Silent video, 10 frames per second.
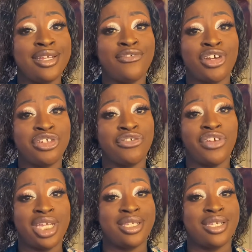on your
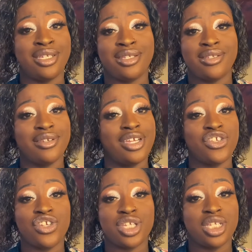face is
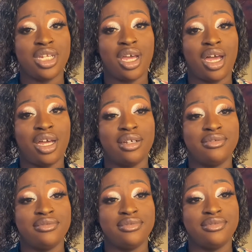just not
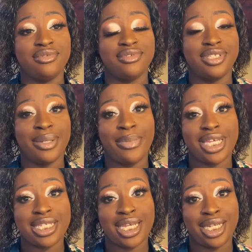the
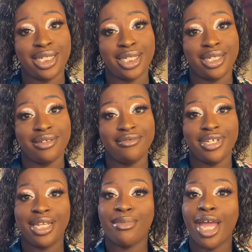best idea,
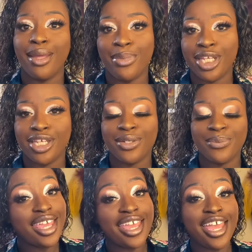in my opinion.
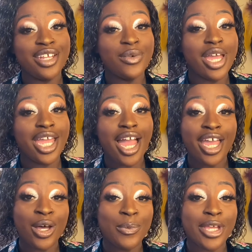Anyway, I
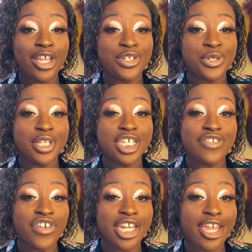hope y'all enjoyed this
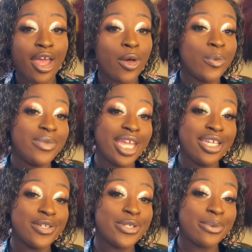video. Thank
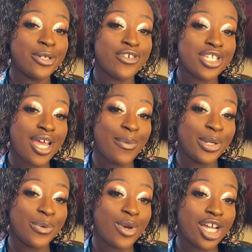you so much for stopping
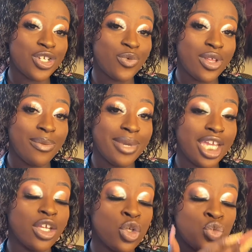and watching with
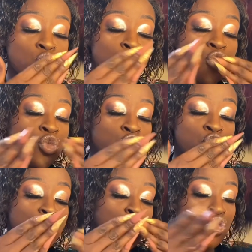me.
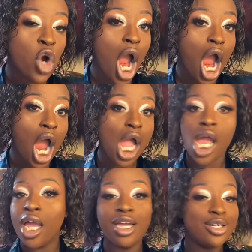
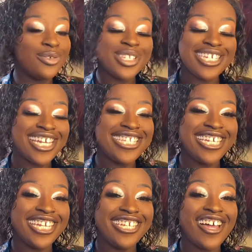It was nice
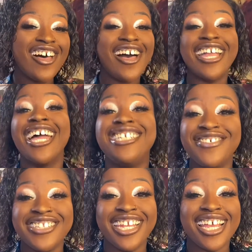seeing y'all. I'll catch
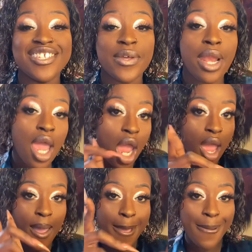you in the next one.
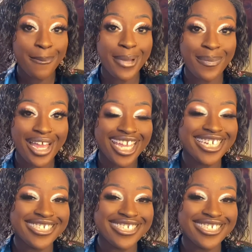Bye-bye.